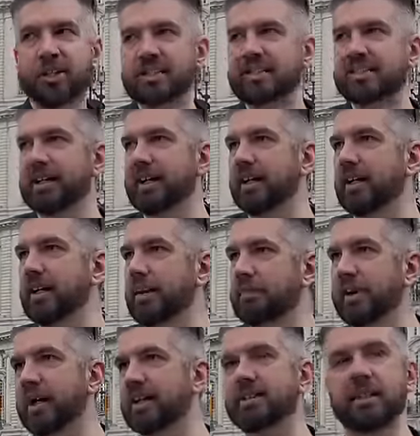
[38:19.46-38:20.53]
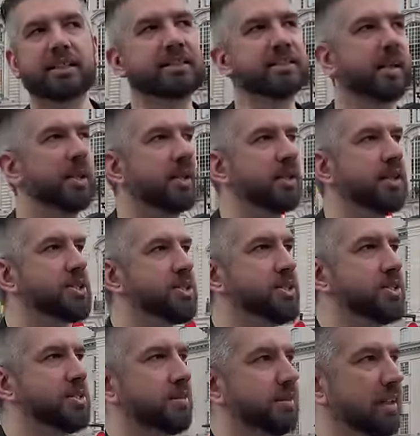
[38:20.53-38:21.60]
a scene in Piccadilly Circus
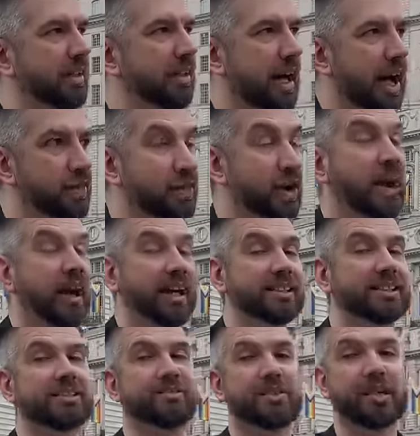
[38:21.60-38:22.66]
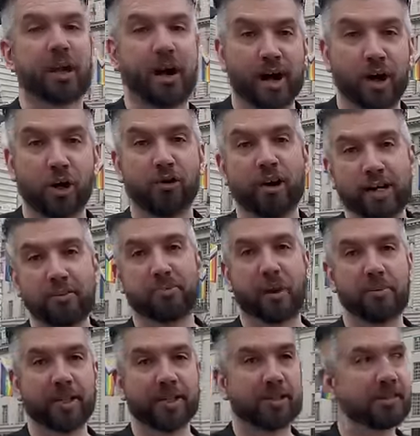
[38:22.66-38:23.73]
at the height of the IRA
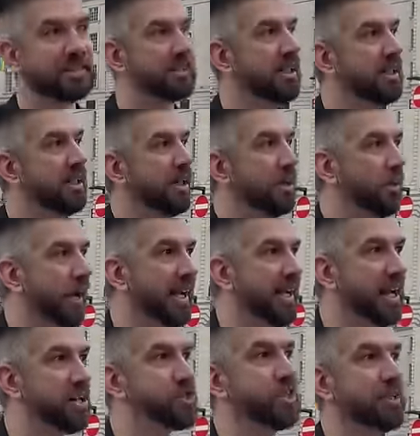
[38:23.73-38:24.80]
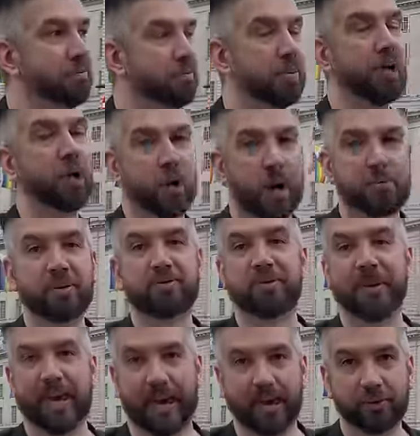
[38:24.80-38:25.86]
bombing, uh, where he actually blew up a
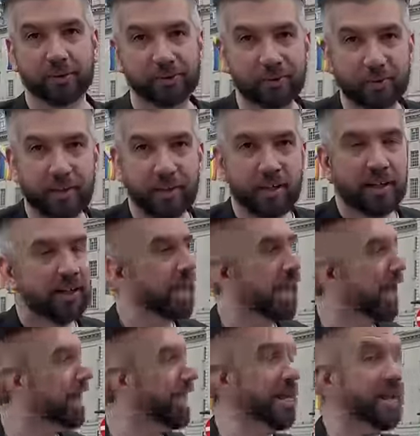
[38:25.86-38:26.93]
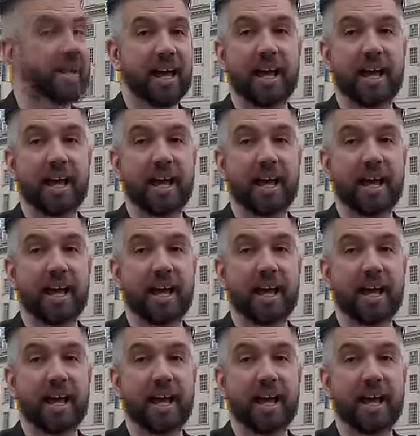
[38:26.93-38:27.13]
van. And he didn't get